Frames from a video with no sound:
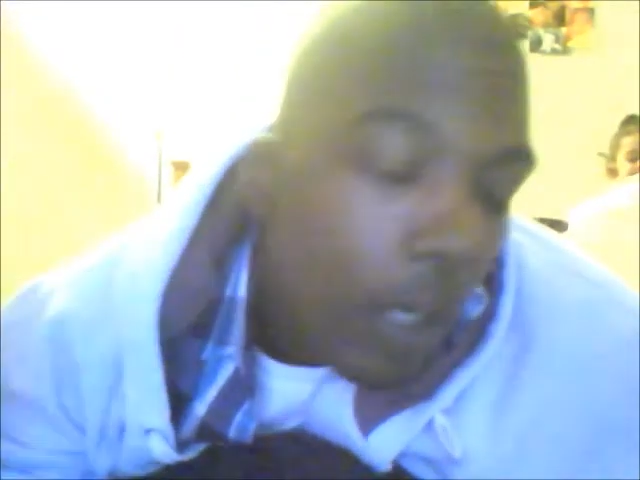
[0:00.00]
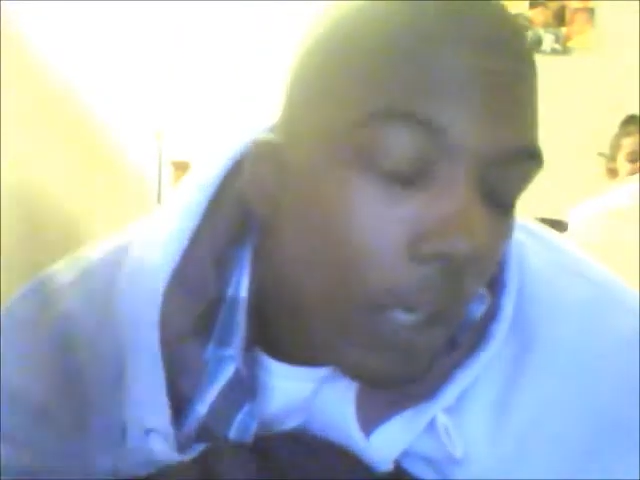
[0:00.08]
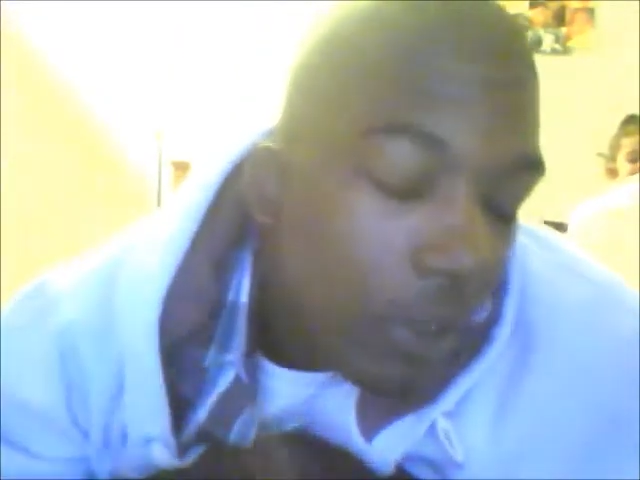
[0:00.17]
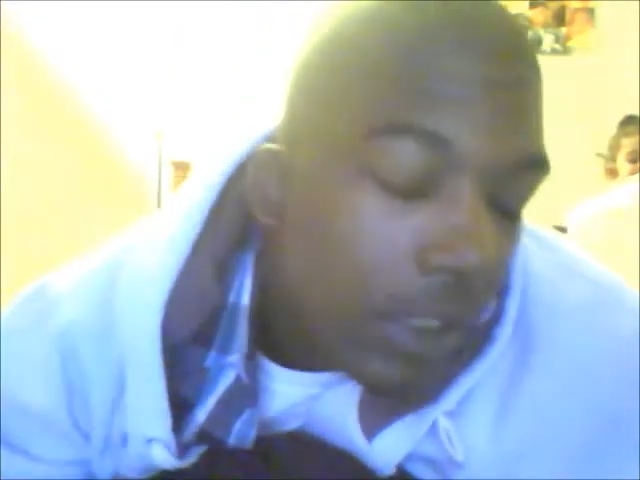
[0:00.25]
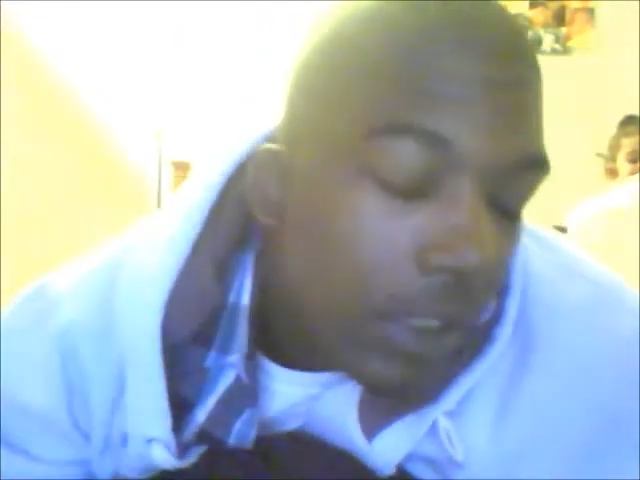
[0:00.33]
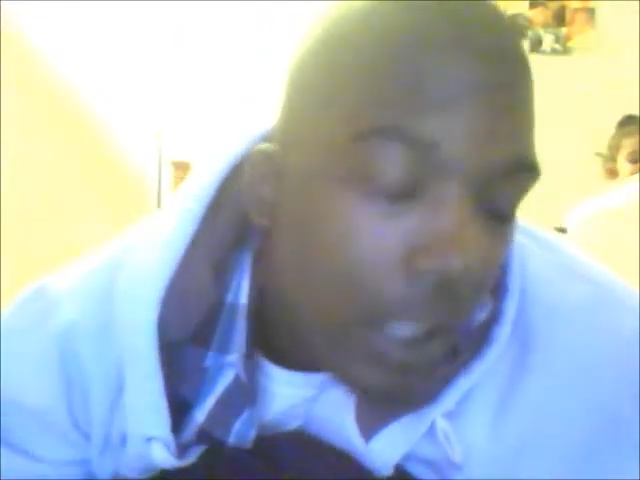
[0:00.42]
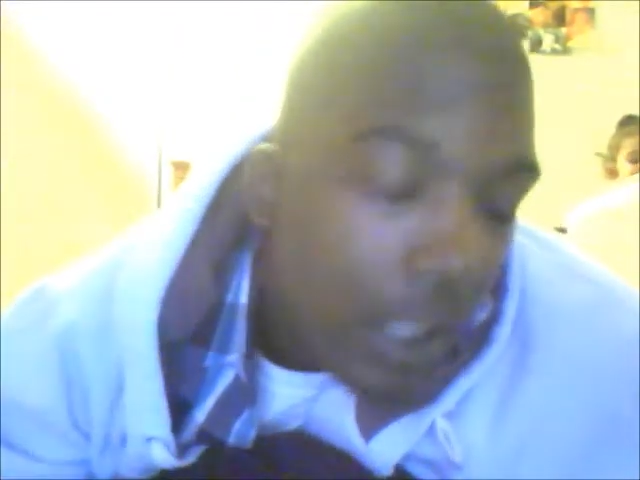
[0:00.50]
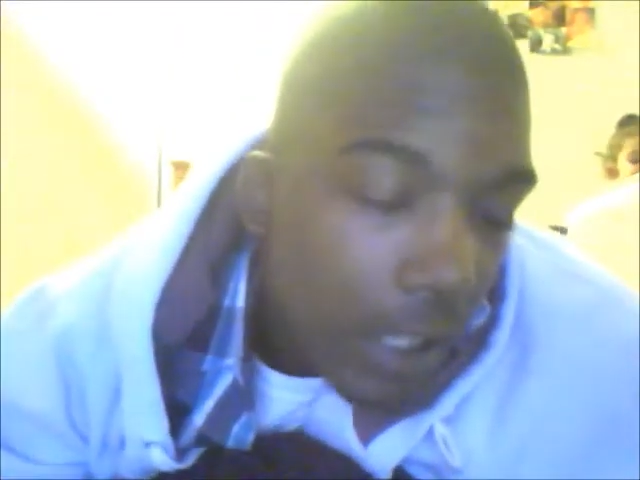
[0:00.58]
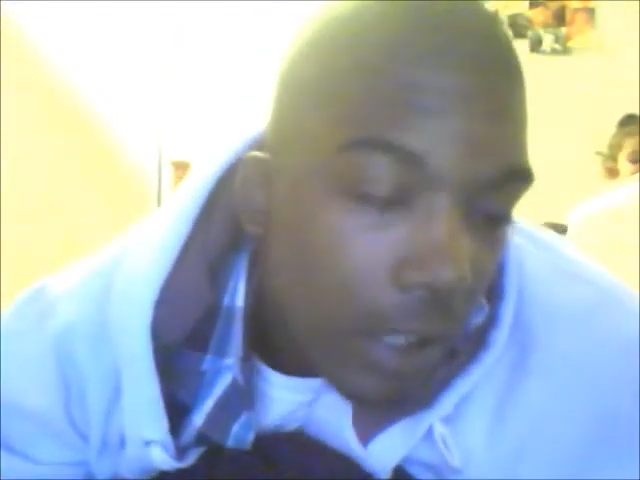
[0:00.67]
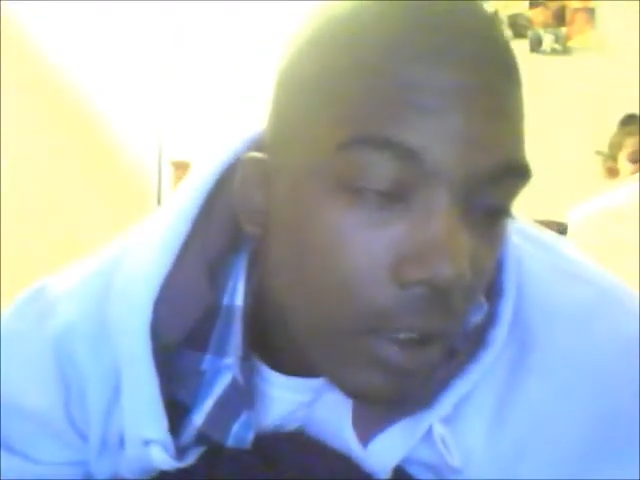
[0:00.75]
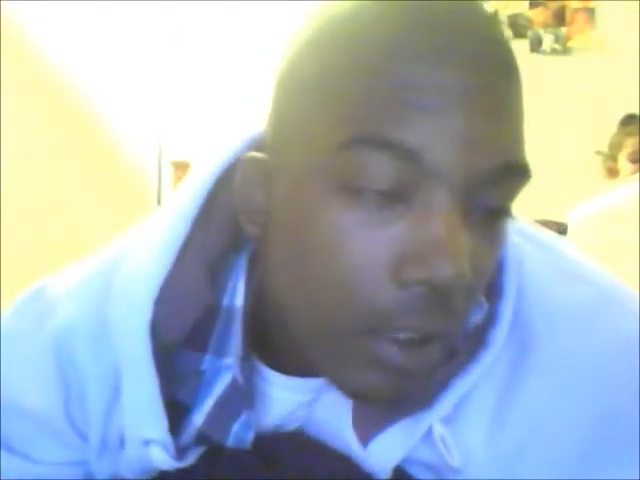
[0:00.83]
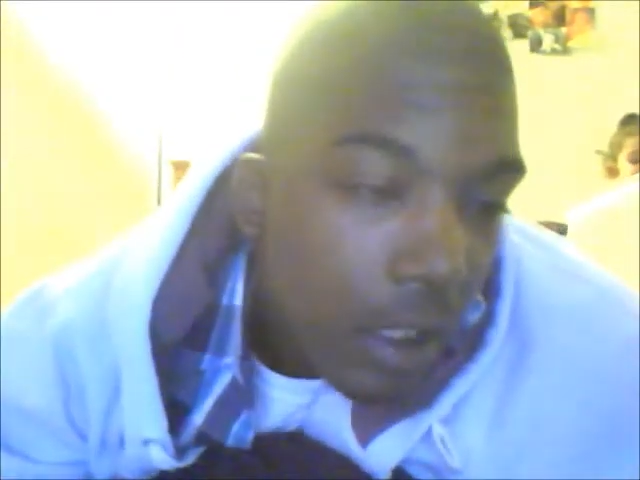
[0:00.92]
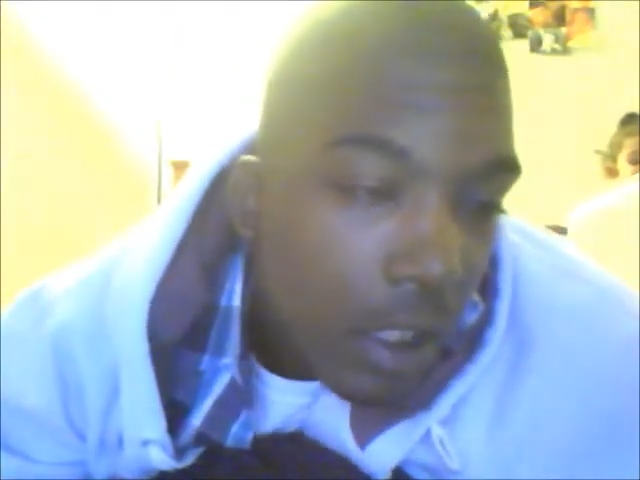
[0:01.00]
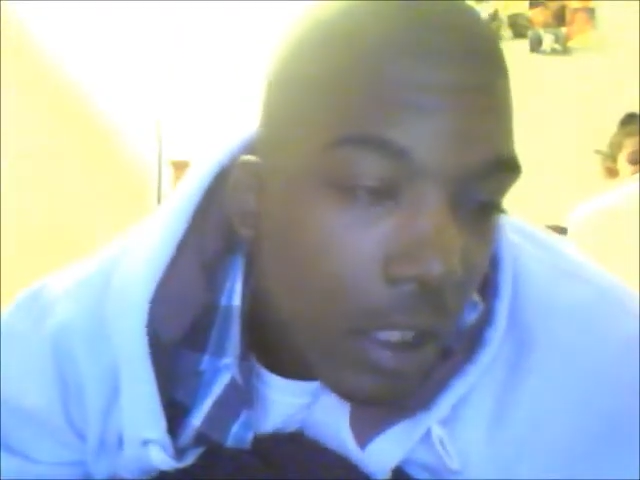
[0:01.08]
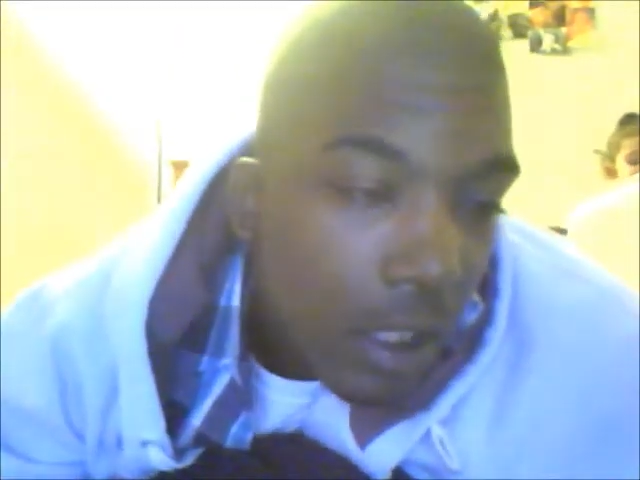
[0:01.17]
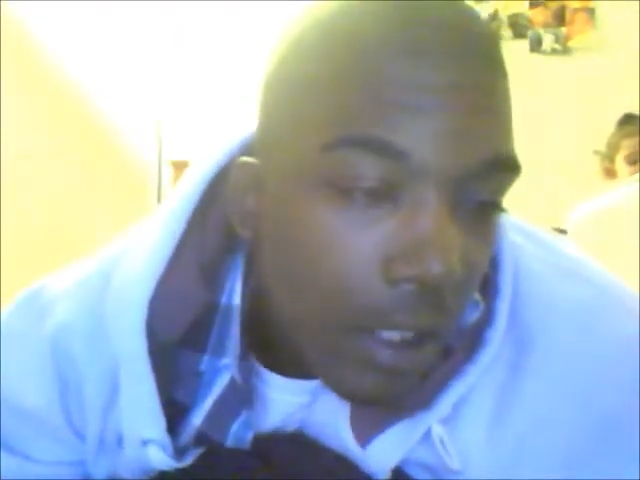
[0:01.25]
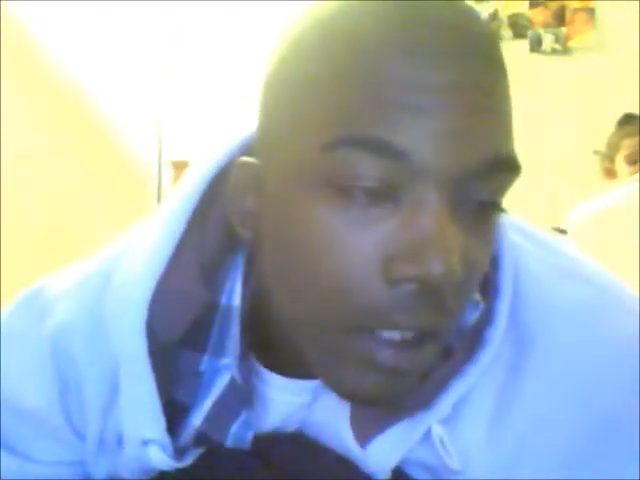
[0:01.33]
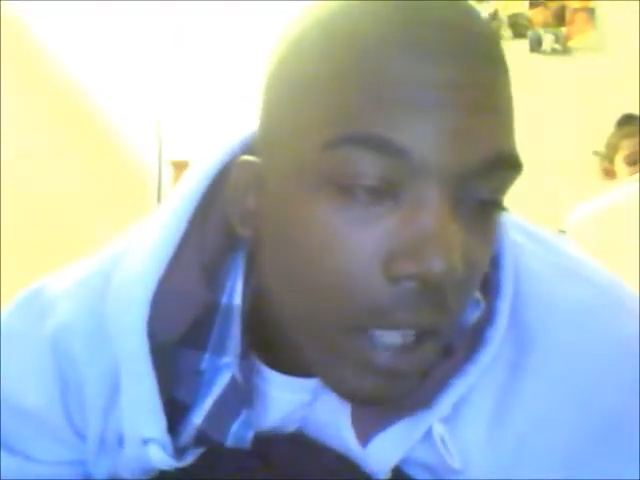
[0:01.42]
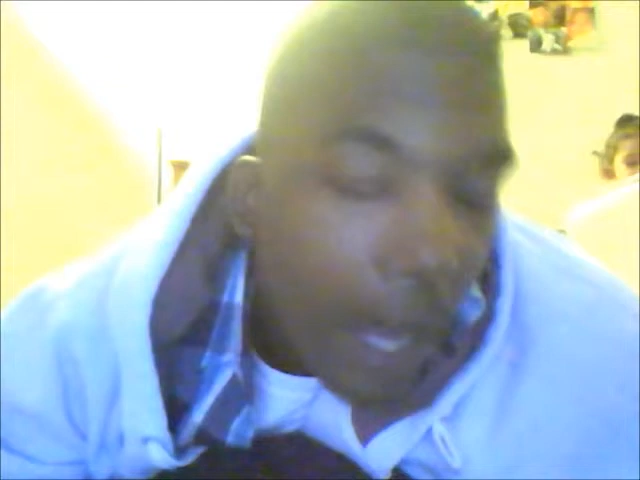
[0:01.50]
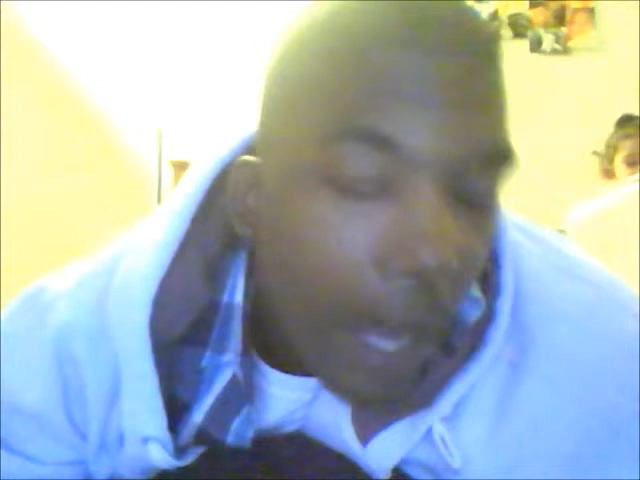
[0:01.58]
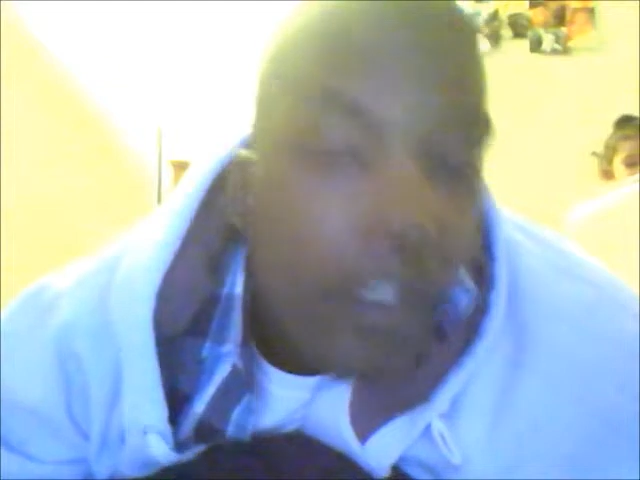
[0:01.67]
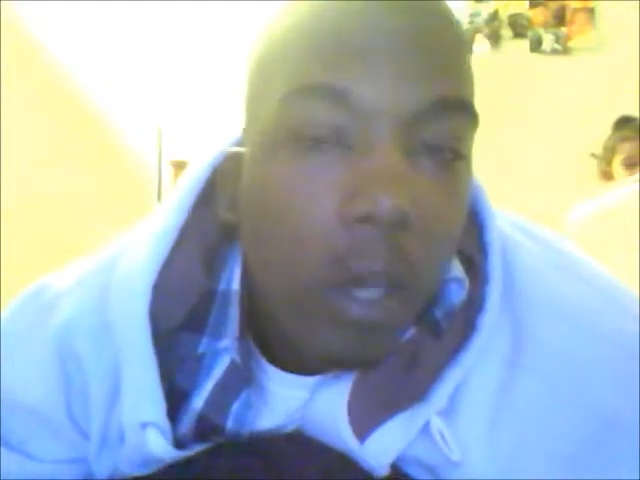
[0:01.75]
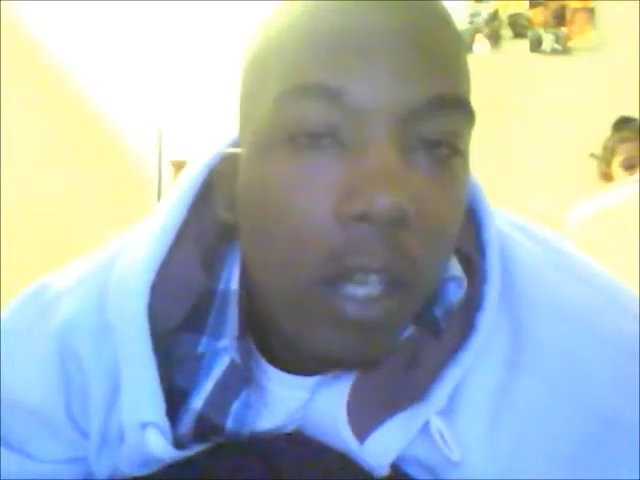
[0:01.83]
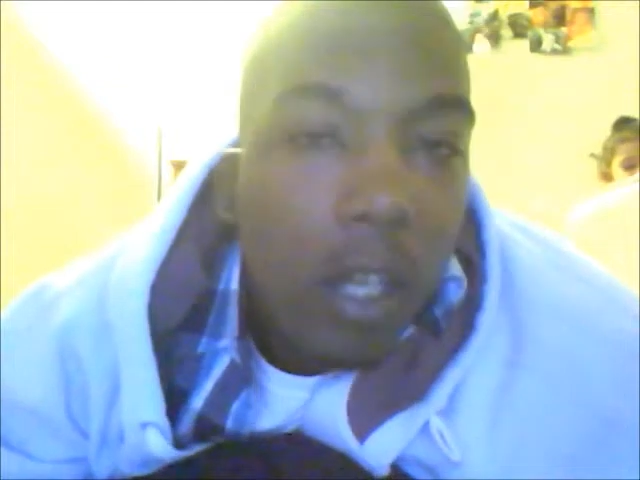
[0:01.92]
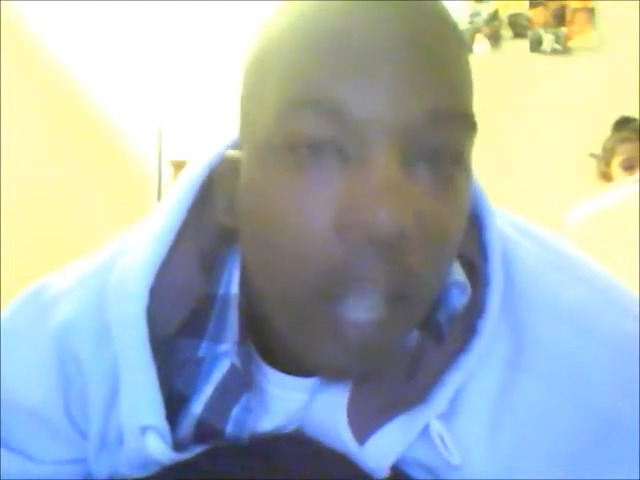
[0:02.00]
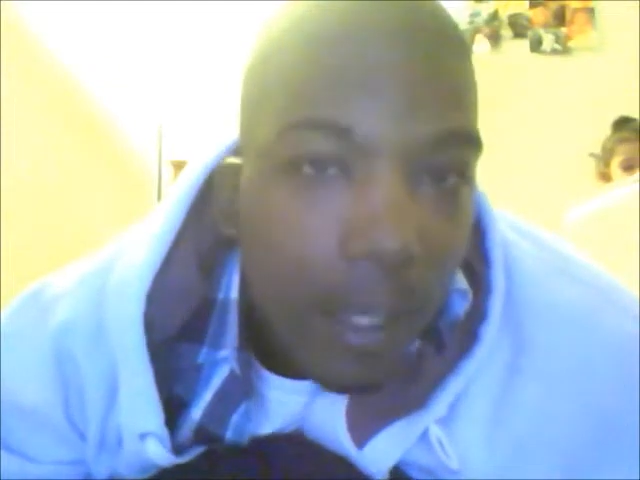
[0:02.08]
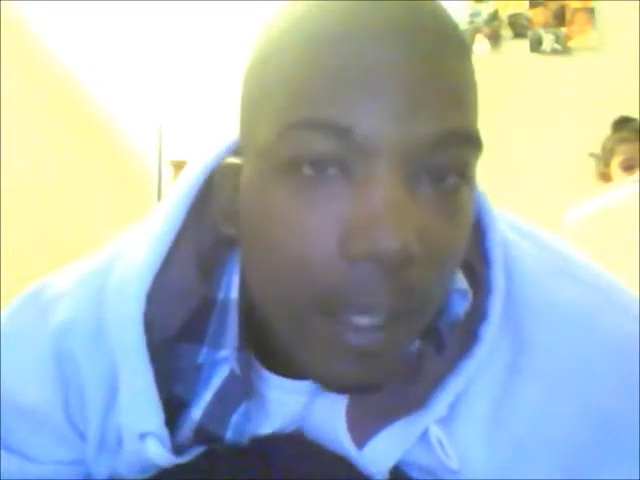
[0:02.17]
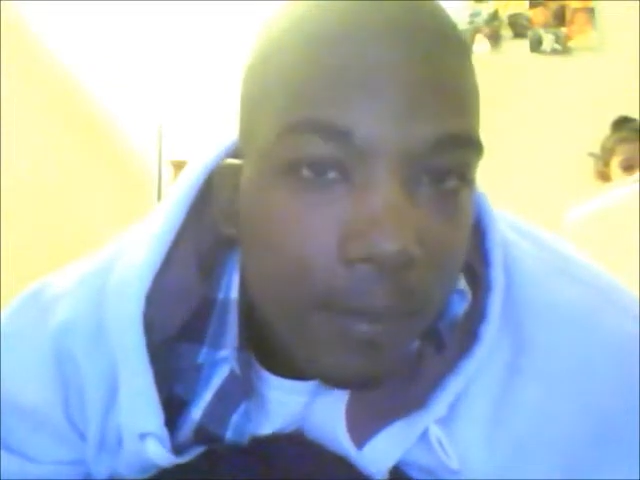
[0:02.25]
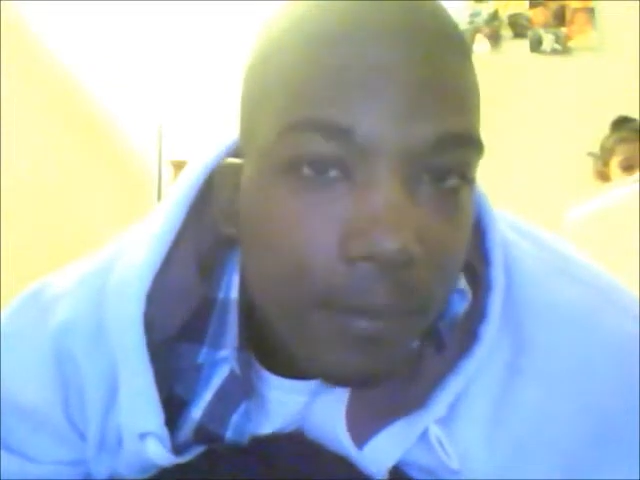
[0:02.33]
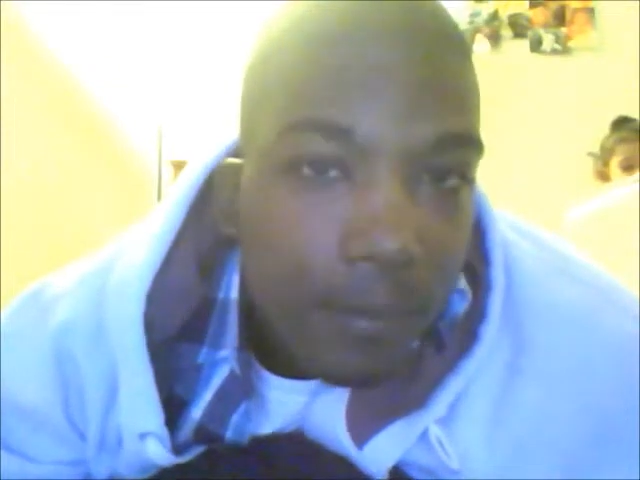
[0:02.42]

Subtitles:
say that. I know a lot.